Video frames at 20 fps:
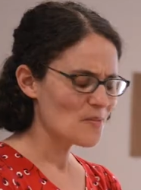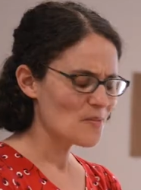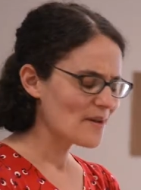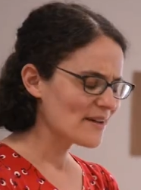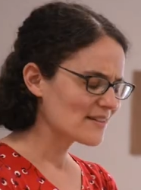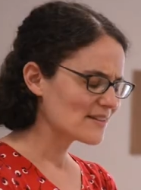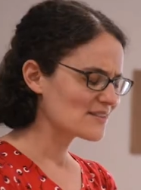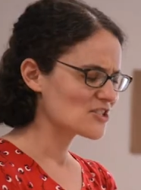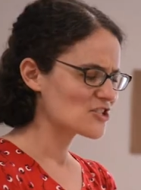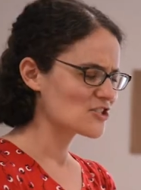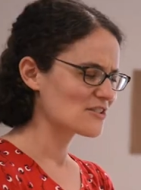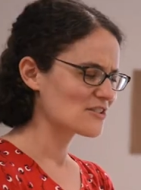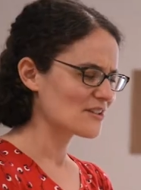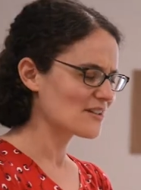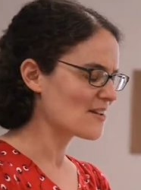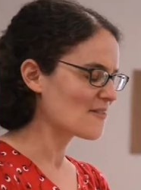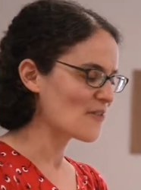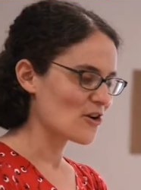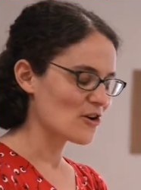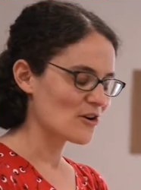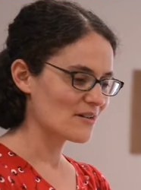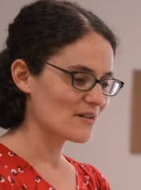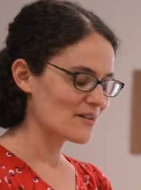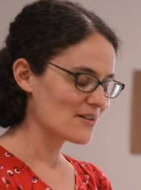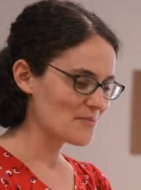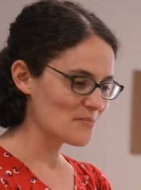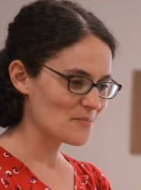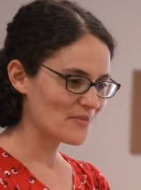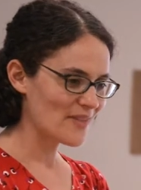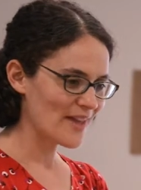much of our
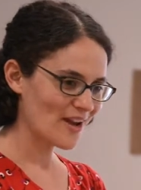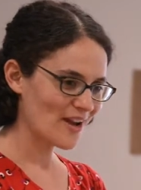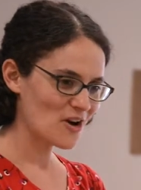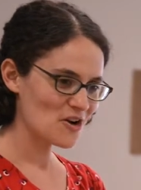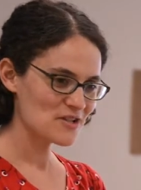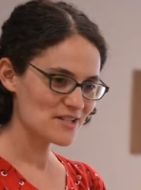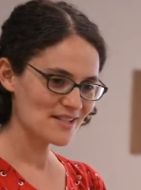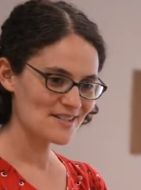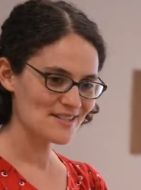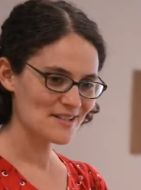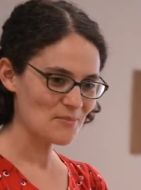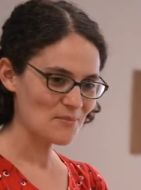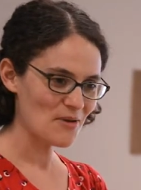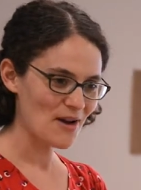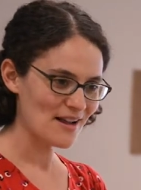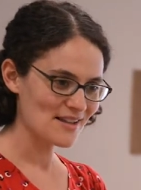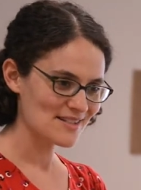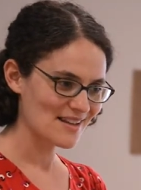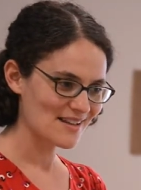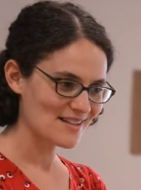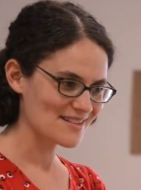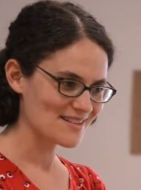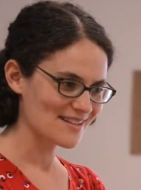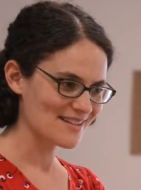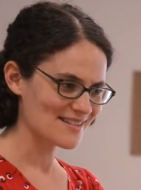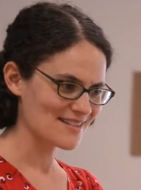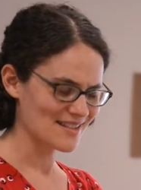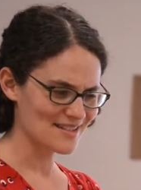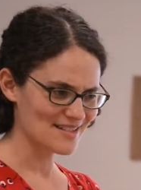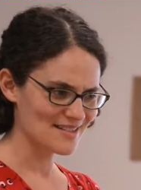artistic process is
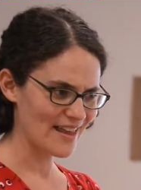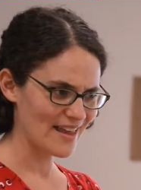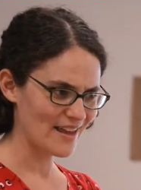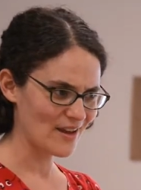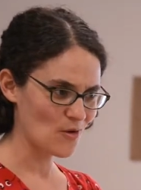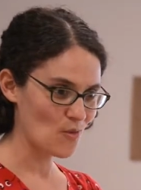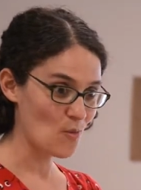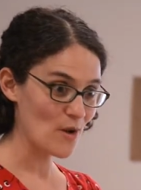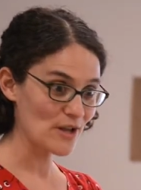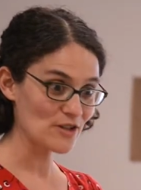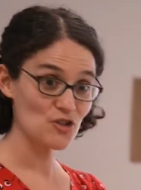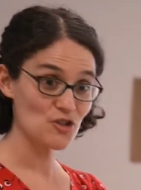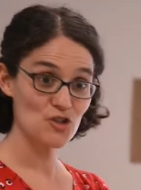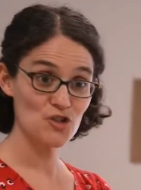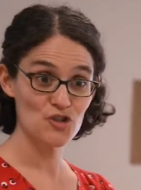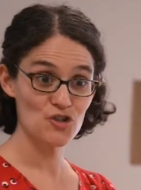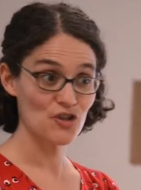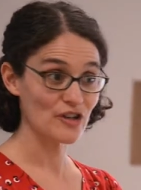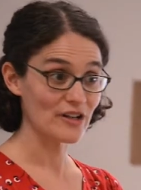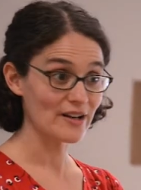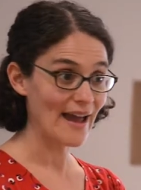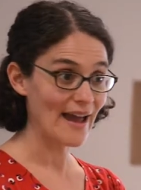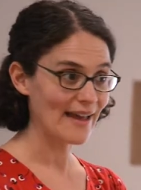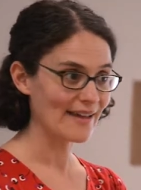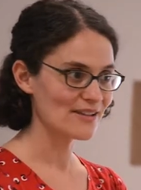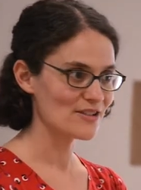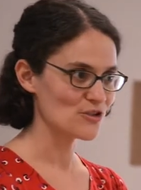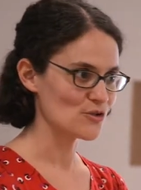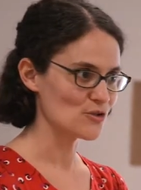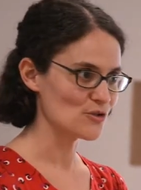this what should I
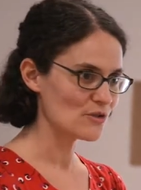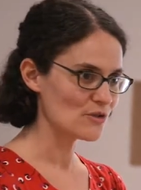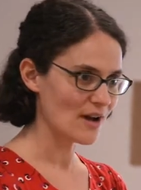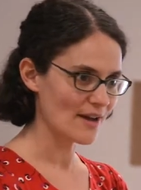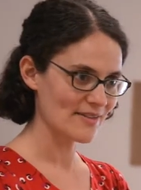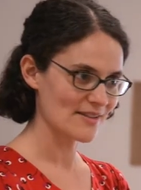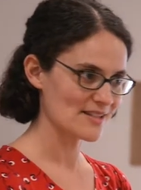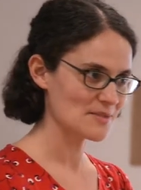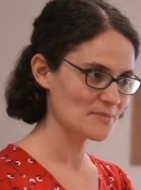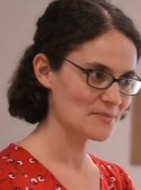do on this